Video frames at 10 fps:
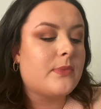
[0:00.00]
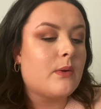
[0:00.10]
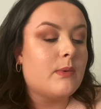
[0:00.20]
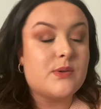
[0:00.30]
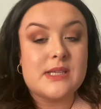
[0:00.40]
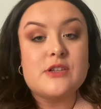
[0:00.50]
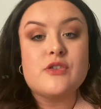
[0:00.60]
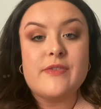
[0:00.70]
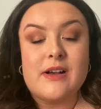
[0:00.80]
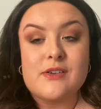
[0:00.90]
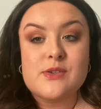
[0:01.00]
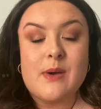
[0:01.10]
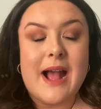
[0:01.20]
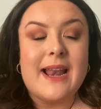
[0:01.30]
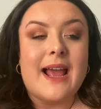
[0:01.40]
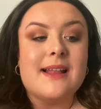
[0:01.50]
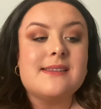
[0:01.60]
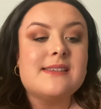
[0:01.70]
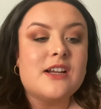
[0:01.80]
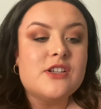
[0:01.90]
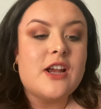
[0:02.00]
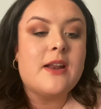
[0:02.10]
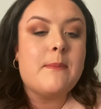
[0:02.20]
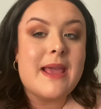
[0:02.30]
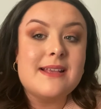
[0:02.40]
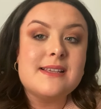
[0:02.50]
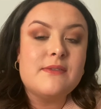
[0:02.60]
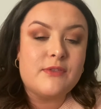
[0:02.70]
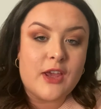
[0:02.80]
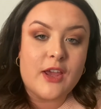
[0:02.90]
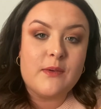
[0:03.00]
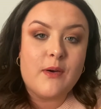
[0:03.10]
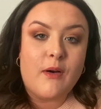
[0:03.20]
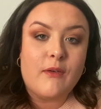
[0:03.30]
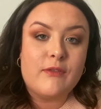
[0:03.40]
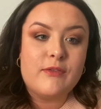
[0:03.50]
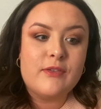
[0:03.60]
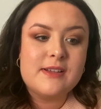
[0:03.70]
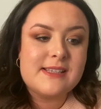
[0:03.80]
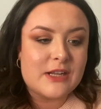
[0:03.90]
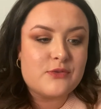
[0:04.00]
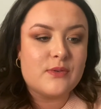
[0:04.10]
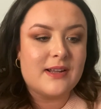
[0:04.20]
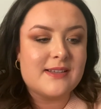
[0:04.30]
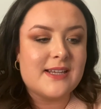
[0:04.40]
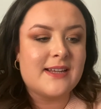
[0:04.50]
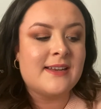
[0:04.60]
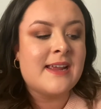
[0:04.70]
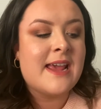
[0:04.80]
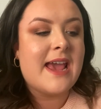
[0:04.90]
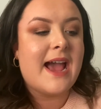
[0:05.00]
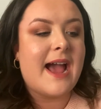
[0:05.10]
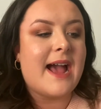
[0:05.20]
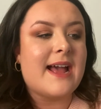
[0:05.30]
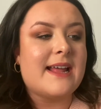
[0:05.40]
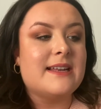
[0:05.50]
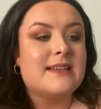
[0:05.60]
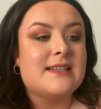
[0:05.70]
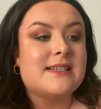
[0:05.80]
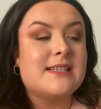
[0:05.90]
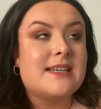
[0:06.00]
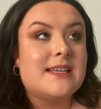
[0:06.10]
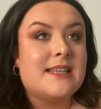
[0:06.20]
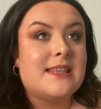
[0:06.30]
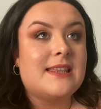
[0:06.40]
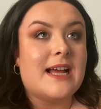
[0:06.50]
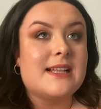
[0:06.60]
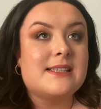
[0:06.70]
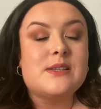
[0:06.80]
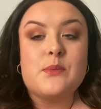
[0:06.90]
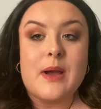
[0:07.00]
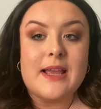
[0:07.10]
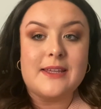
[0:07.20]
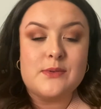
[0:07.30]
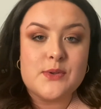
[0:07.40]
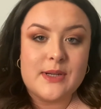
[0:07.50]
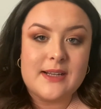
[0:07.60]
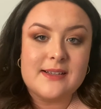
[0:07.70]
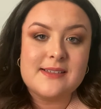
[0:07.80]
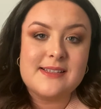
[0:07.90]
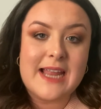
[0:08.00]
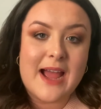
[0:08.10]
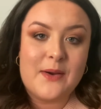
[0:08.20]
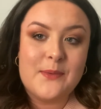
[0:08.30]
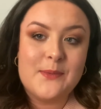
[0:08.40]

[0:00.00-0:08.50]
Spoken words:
which is in Trafalgar Square, and it had such an amazing view of central London, and that's where you join us now.